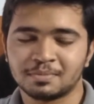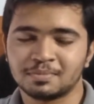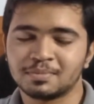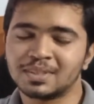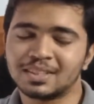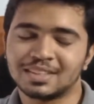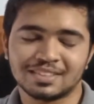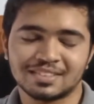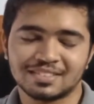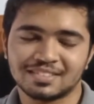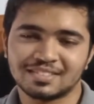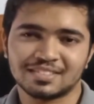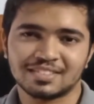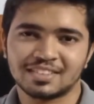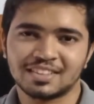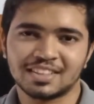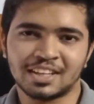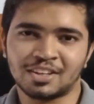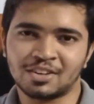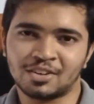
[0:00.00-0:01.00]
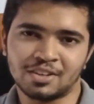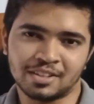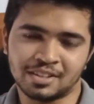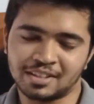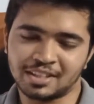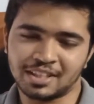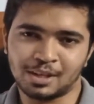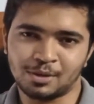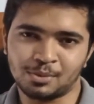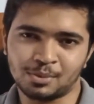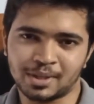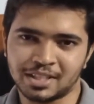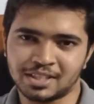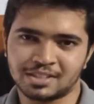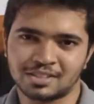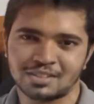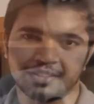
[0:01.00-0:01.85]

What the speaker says: but they're not in the equation.